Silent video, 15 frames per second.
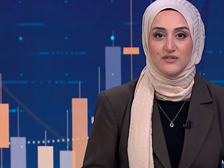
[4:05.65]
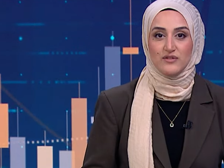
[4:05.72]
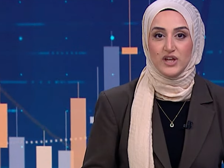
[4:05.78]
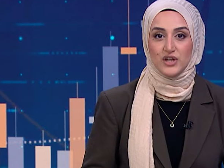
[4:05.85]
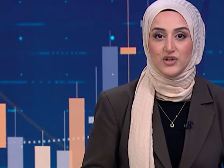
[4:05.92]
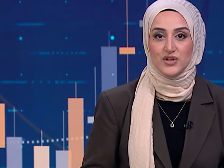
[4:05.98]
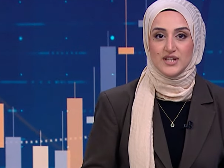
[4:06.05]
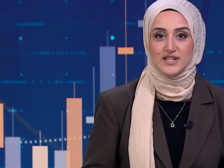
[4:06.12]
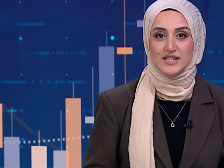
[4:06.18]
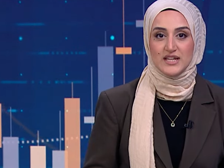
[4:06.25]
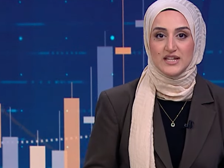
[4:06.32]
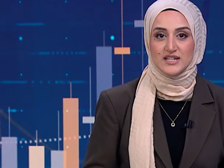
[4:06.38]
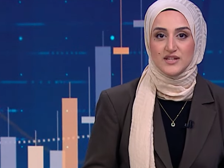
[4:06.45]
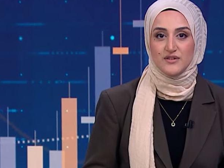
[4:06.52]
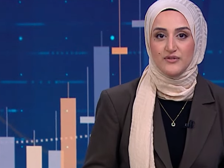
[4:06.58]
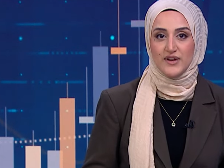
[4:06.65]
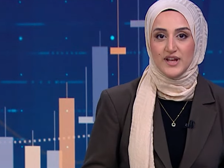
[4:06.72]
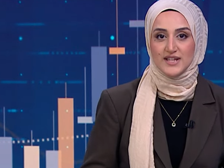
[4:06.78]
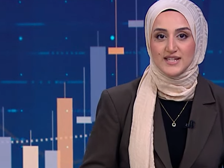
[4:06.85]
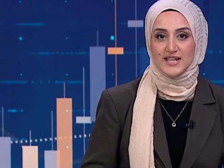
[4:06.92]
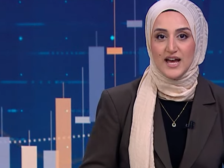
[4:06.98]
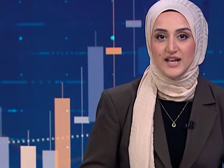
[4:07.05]
increase in
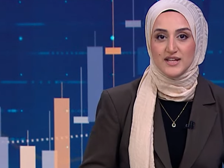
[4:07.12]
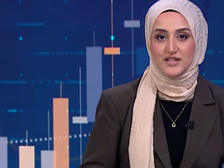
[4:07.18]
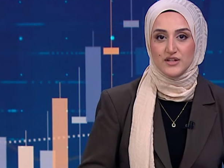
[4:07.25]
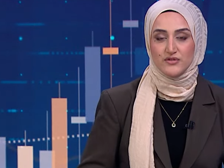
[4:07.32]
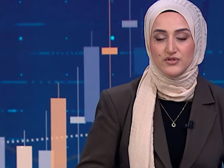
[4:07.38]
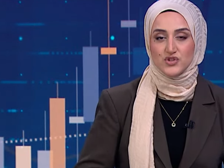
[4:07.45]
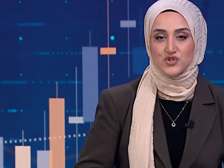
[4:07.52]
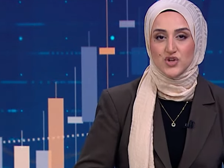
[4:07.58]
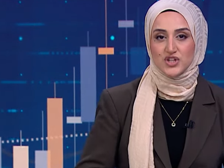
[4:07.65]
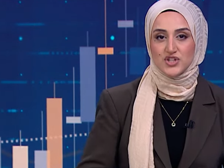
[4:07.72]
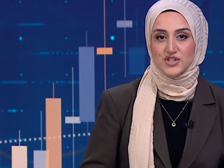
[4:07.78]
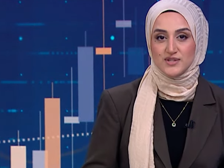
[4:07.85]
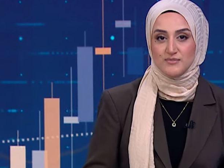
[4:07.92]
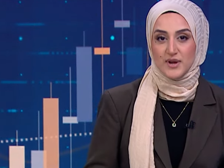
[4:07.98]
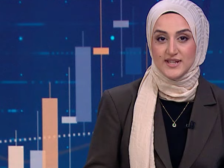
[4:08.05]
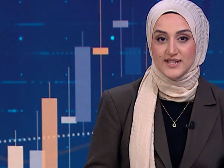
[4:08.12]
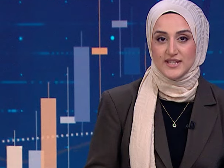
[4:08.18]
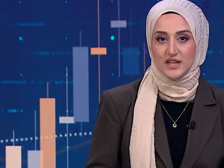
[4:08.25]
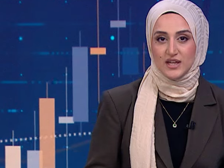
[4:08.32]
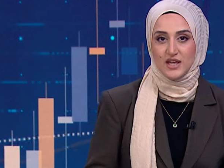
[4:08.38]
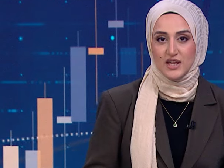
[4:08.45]
defense and infrastructure spending.